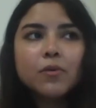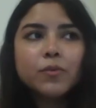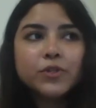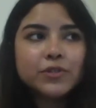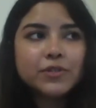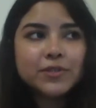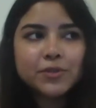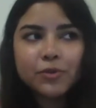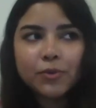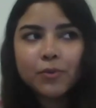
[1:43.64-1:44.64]
which
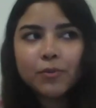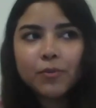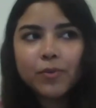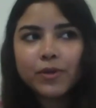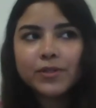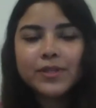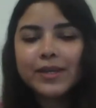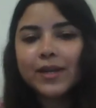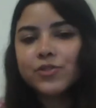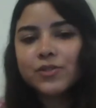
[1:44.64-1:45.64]
is, you know, what
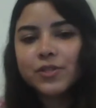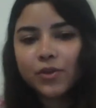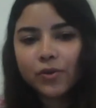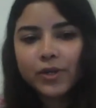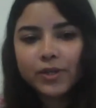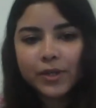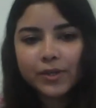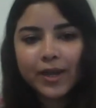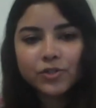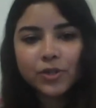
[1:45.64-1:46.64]
international
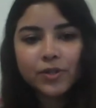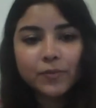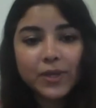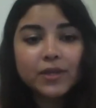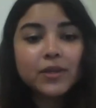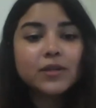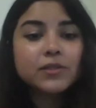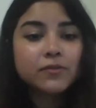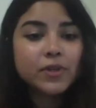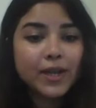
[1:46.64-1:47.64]
security, actually the main
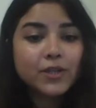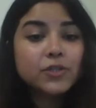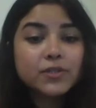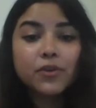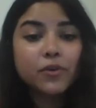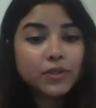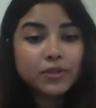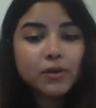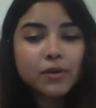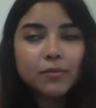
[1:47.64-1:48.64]
crux of international security
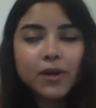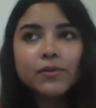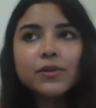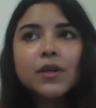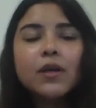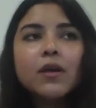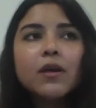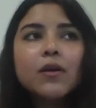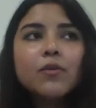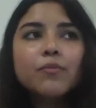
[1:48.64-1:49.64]
is all about.
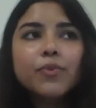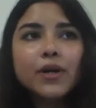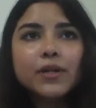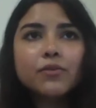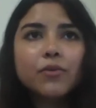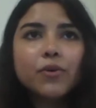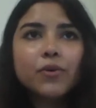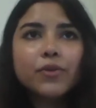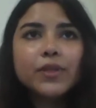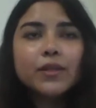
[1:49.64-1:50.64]
But
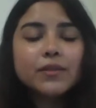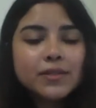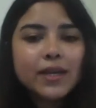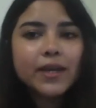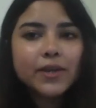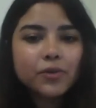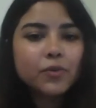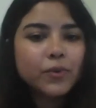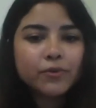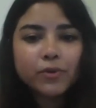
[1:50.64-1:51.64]
on the other side, you know,
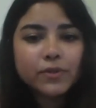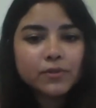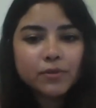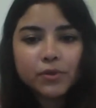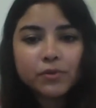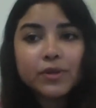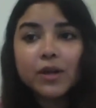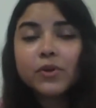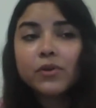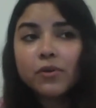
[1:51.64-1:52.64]
we have also, you know,
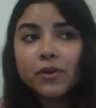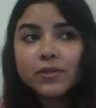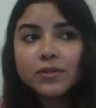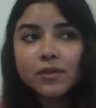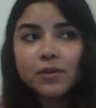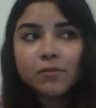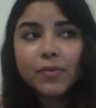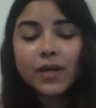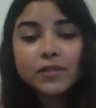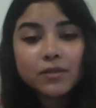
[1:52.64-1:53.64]
come across
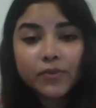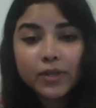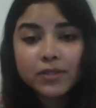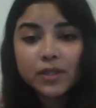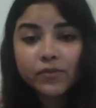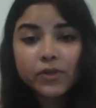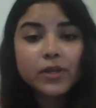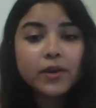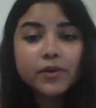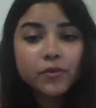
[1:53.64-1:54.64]
past events and even
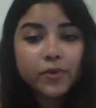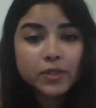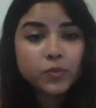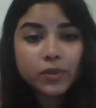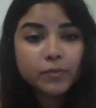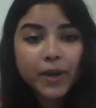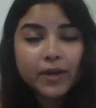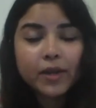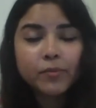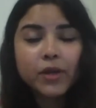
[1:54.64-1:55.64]
current events with the
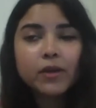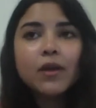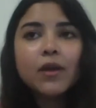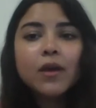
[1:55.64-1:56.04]
pandemic,